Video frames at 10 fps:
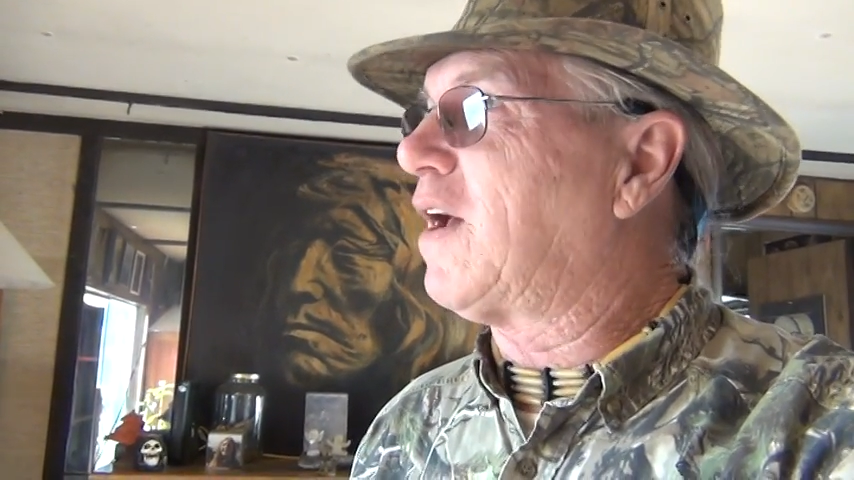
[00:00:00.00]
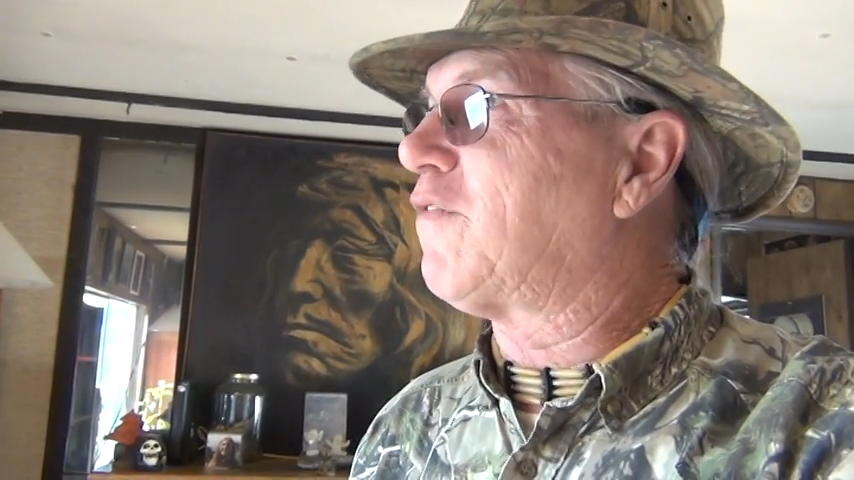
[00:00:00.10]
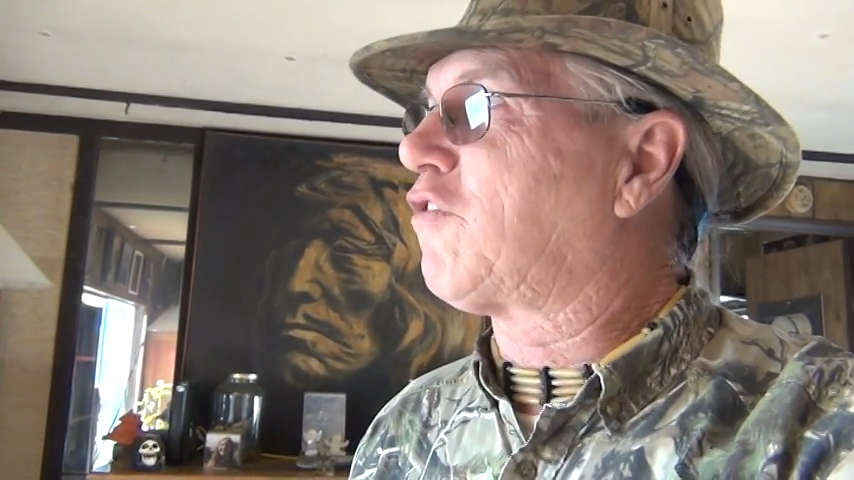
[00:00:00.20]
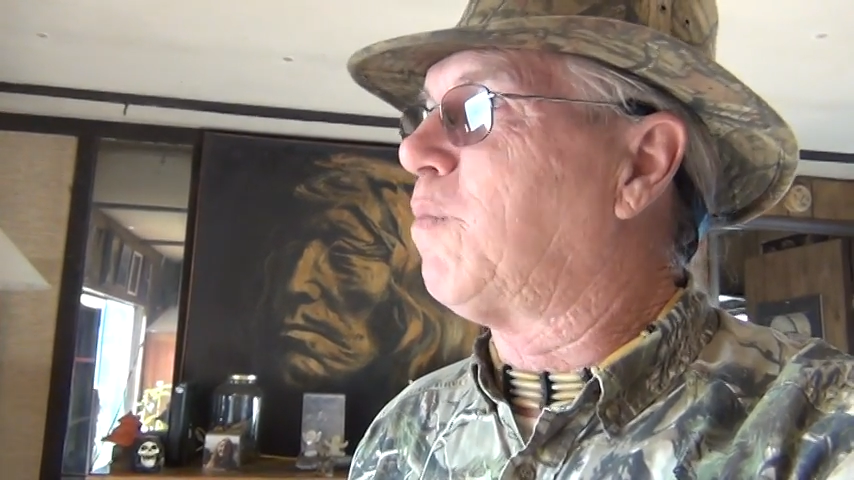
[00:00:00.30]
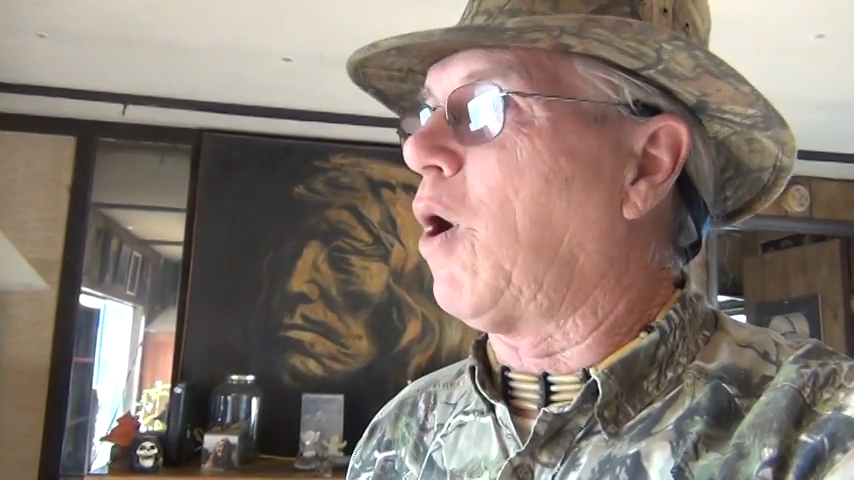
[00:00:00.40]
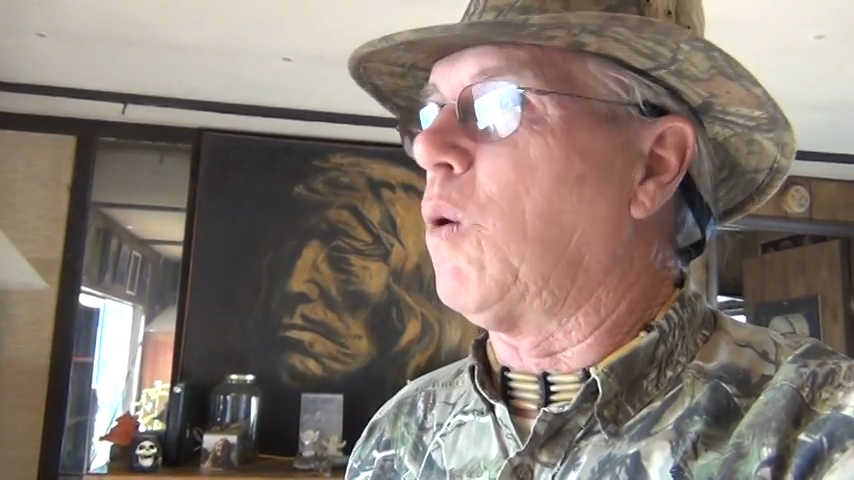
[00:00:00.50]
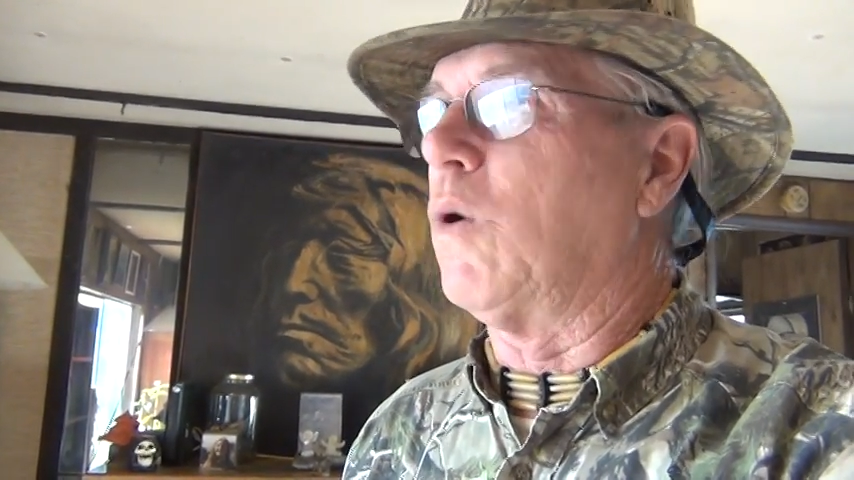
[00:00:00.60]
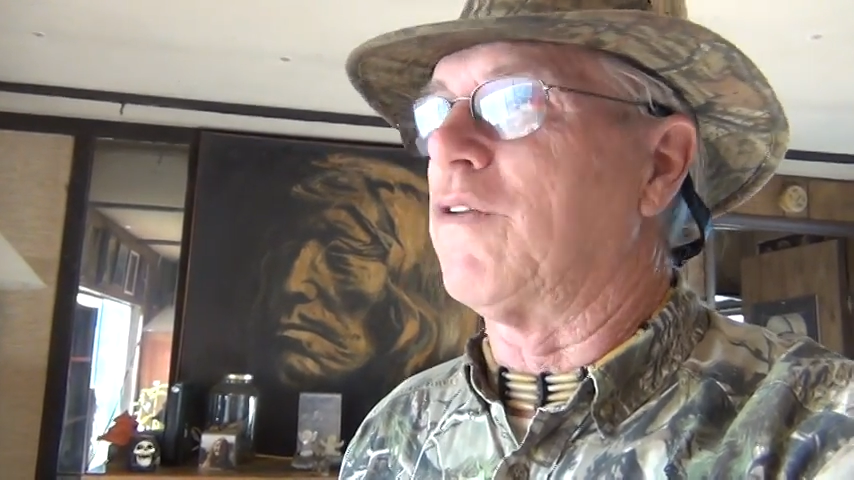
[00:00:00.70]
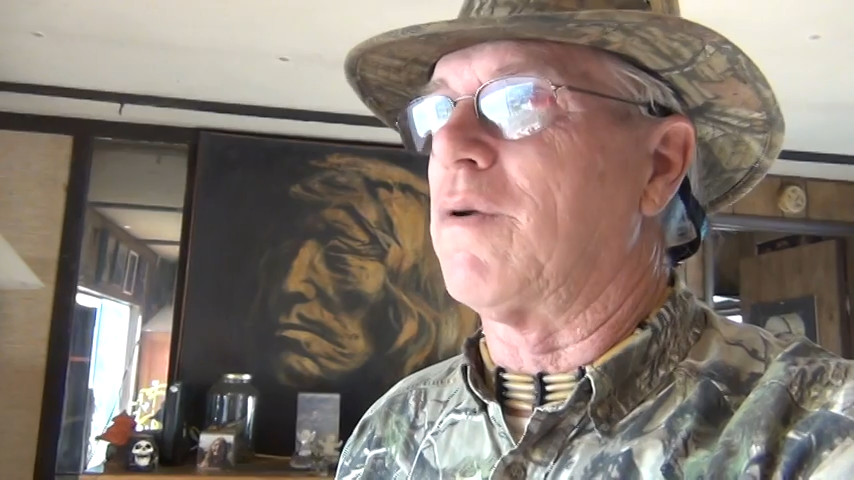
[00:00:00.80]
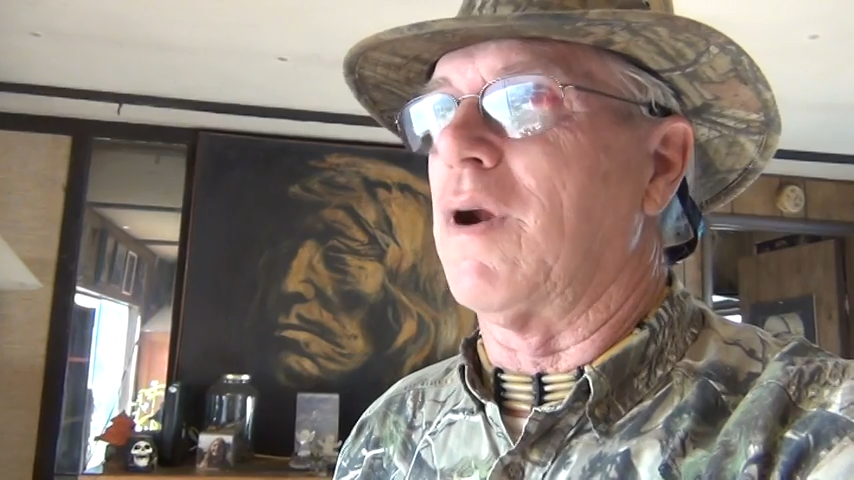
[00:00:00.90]
have small
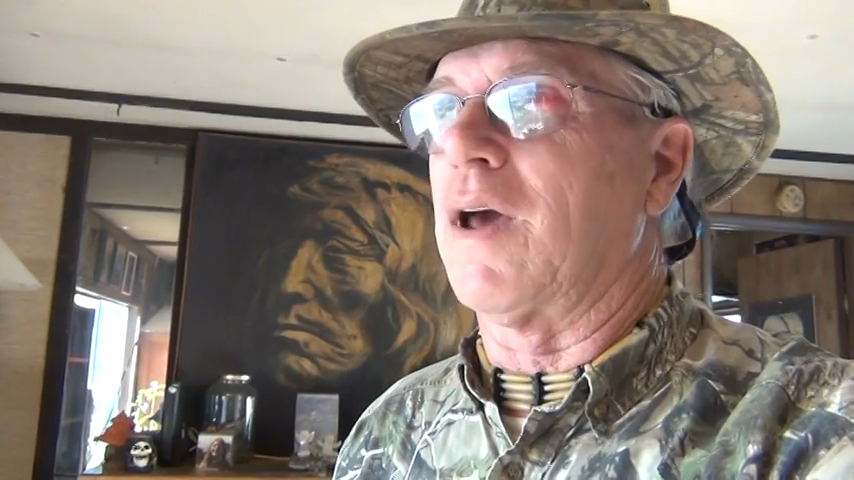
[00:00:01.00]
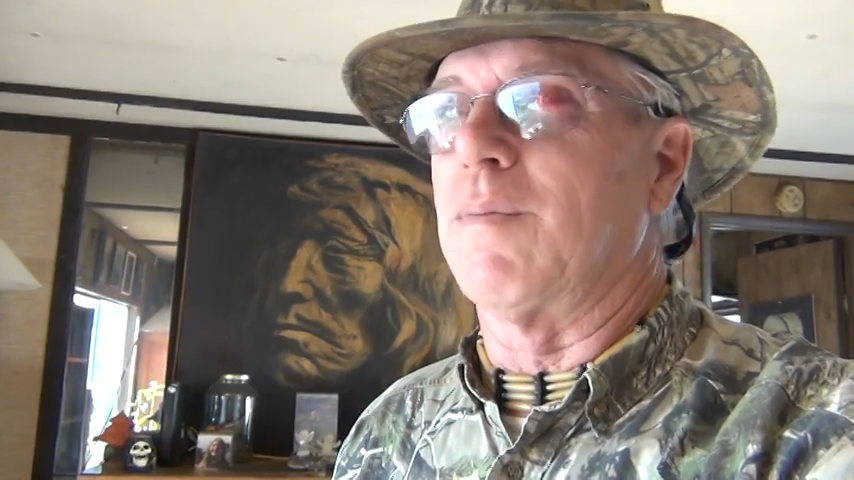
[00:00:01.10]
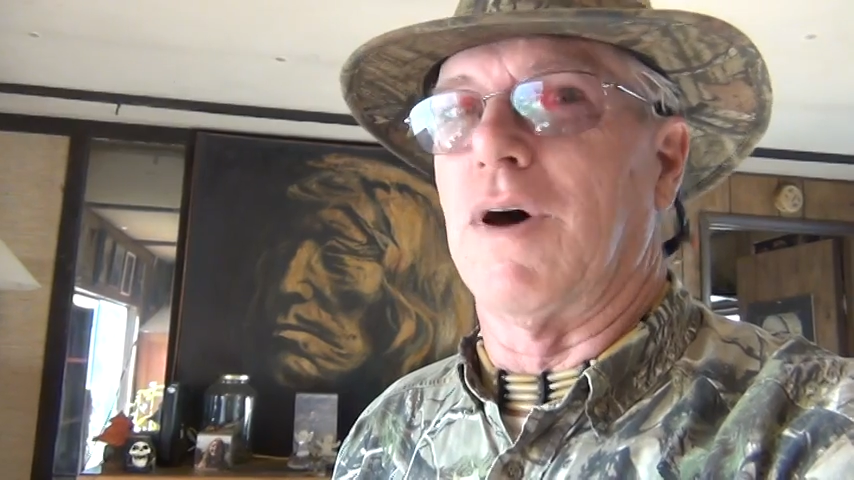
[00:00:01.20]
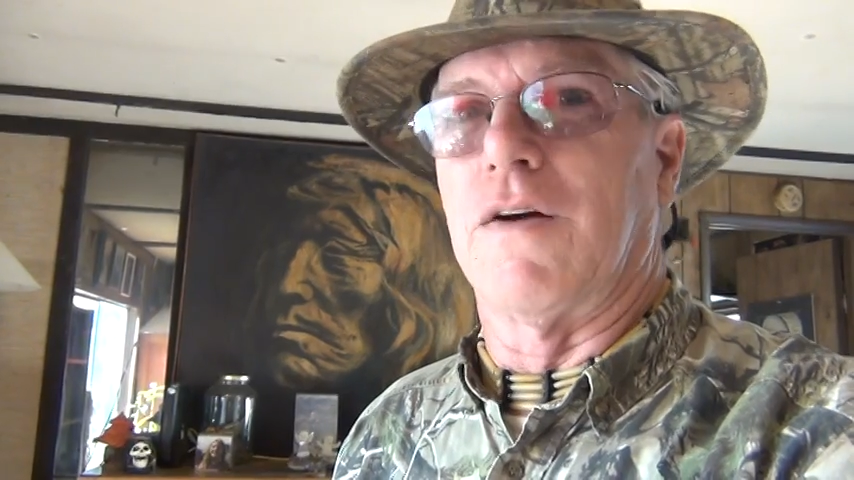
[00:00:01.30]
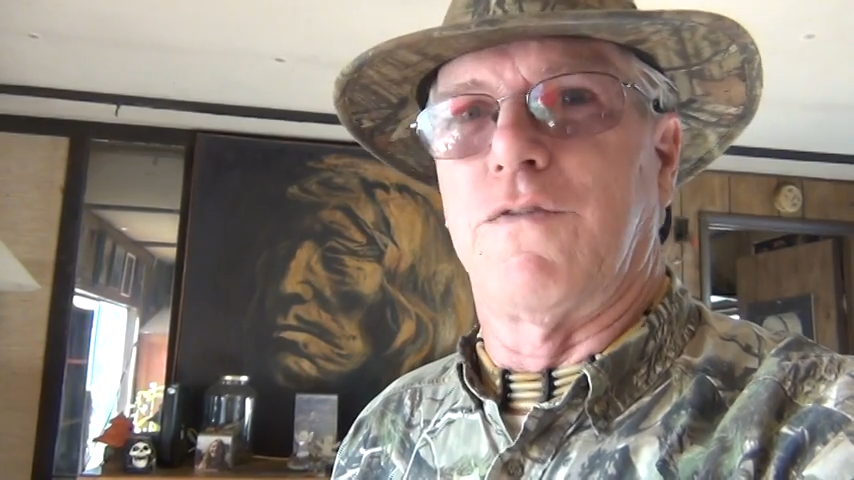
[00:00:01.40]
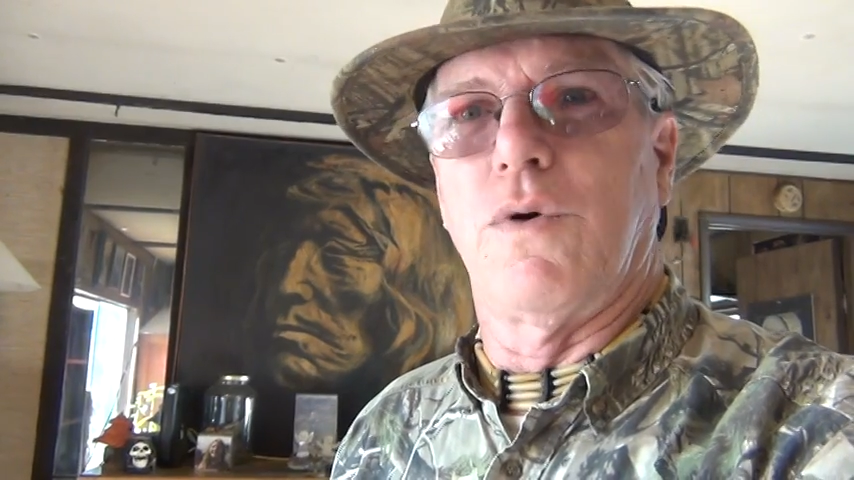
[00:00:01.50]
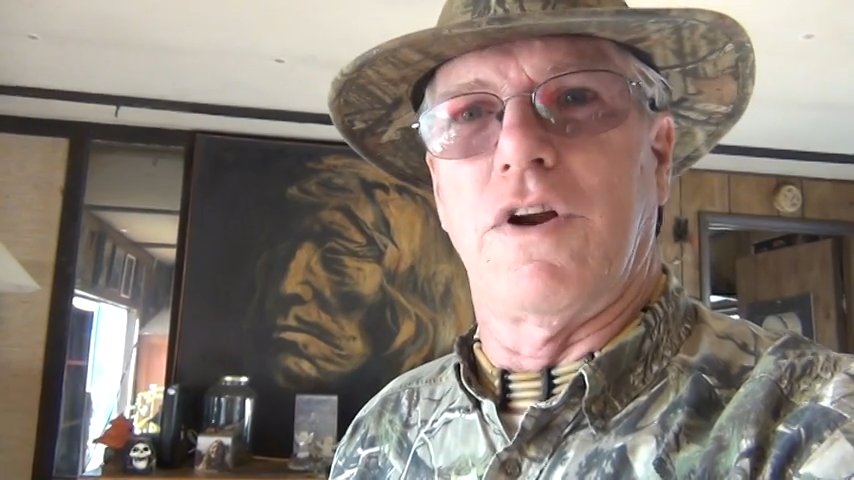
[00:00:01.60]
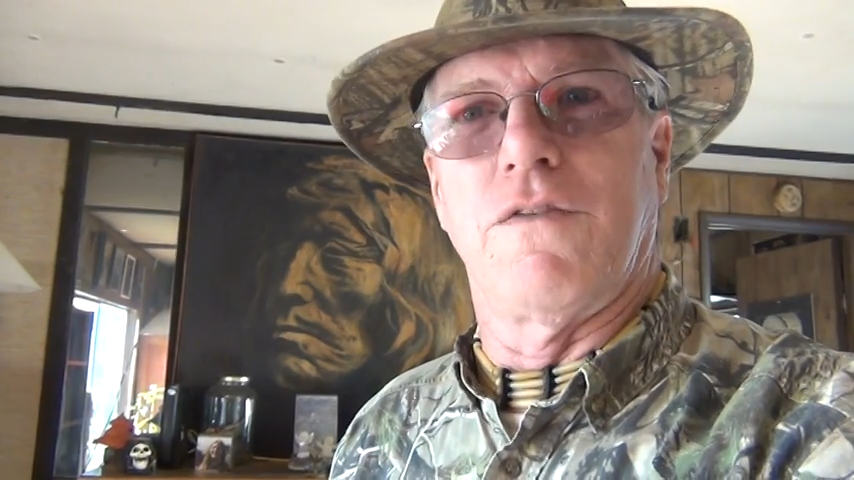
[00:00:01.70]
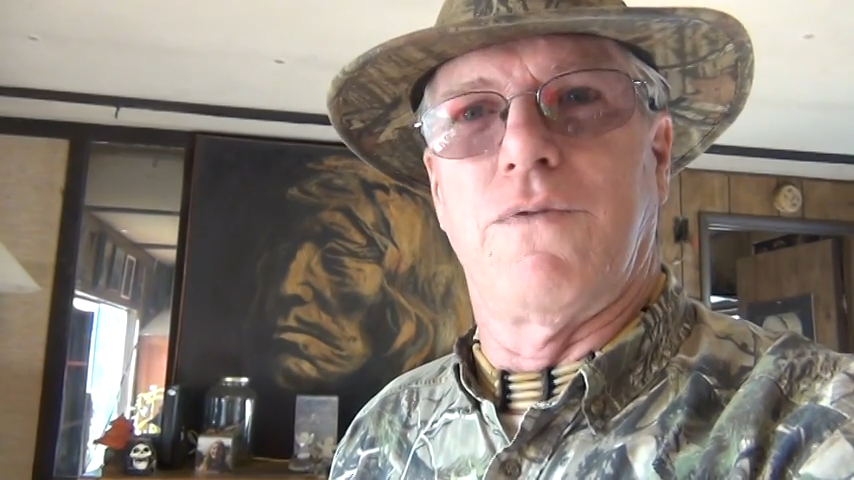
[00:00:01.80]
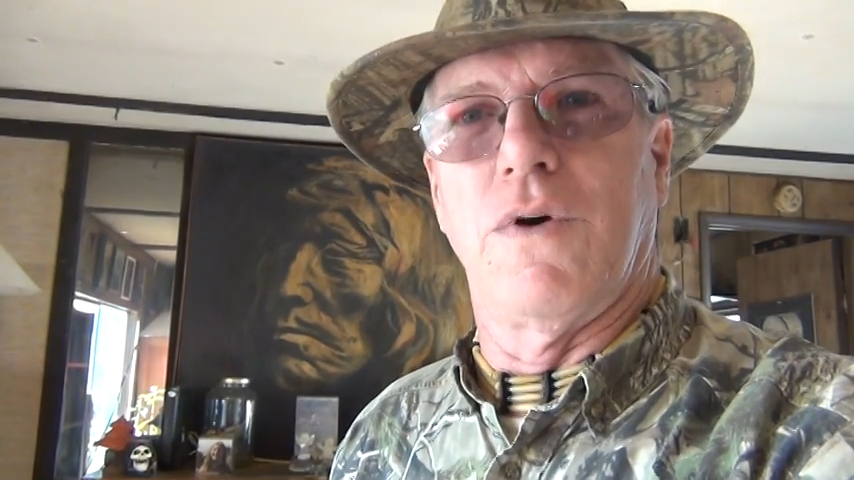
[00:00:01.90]
ones that are like about a foot
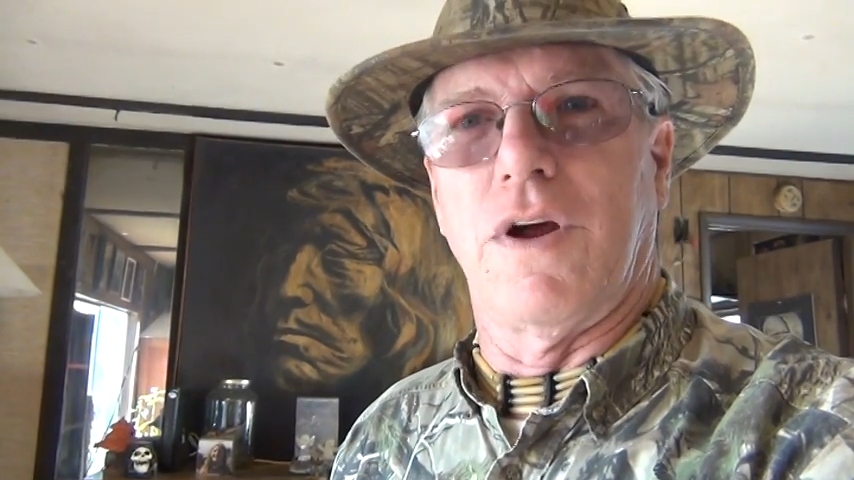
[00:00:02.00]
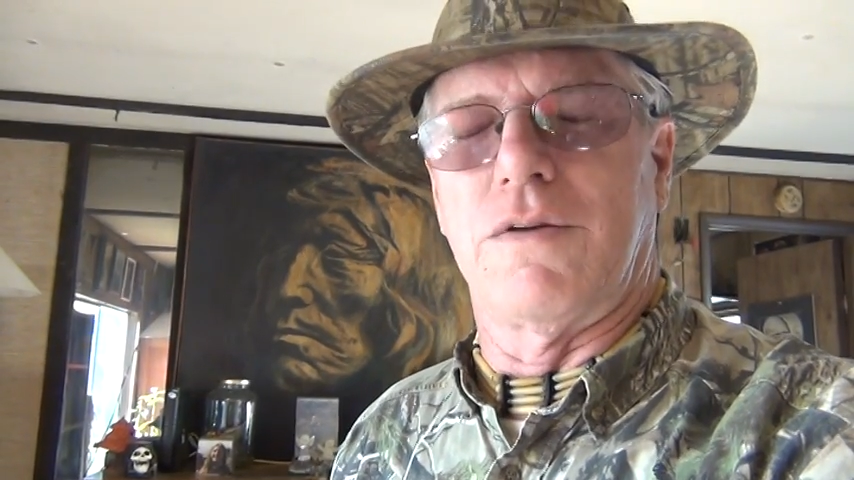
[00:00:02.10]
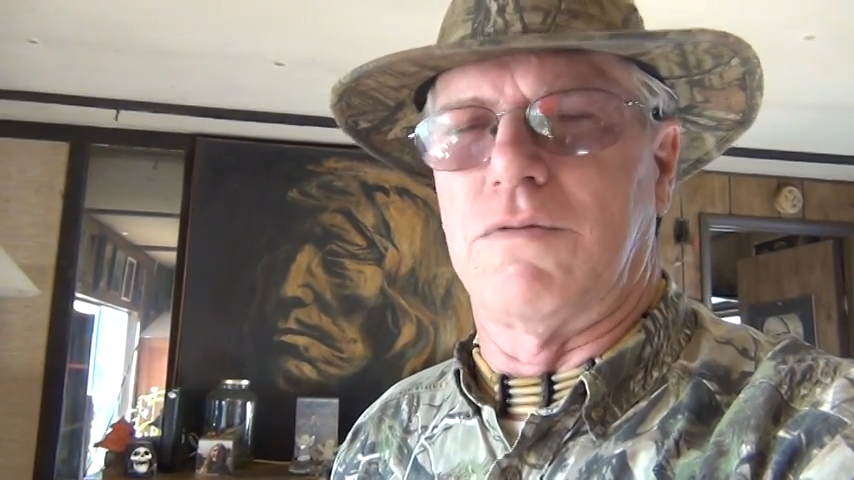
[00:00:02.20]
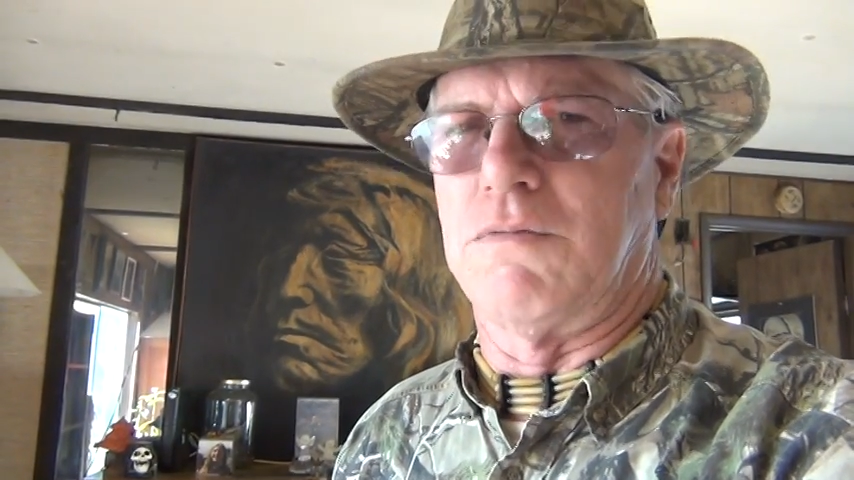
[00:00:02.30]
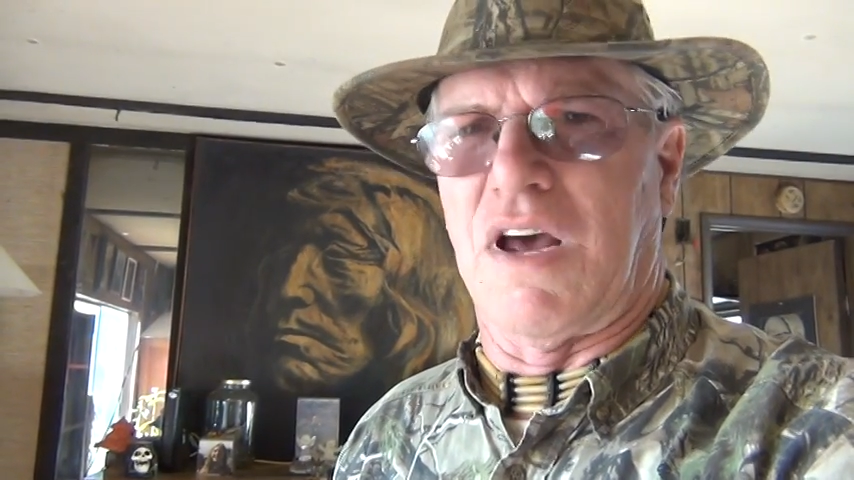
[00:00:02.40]
and a foot.